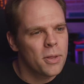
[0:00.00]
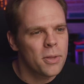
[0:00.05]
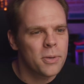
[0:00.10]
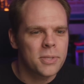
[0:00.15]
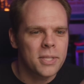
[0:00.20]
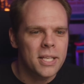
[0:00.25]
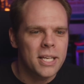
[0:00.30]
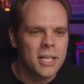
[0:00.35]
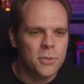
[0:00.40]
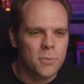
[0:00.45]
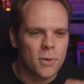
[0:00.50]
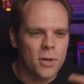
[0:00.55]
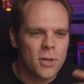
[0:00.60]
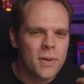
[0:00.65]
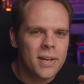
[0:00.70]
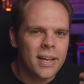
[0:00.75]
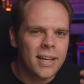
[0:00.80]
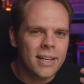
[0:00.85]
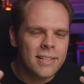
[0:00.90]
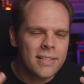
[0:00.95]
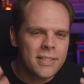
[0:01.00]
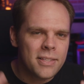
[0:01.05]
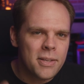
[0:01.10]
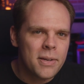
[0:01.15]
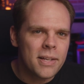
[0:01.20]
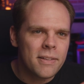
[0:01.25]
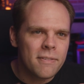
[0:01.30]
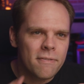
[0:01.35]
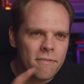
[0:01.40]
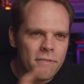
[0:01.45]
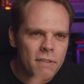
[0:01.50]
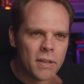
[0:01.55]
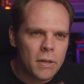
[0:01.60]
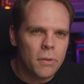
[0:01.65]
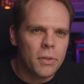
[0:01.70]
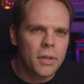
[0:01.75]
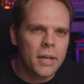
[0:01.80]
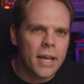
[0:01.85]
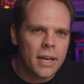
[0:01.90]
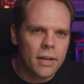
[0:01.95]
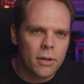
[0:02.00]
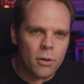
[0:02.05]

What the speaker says: those things where you can feel the kind of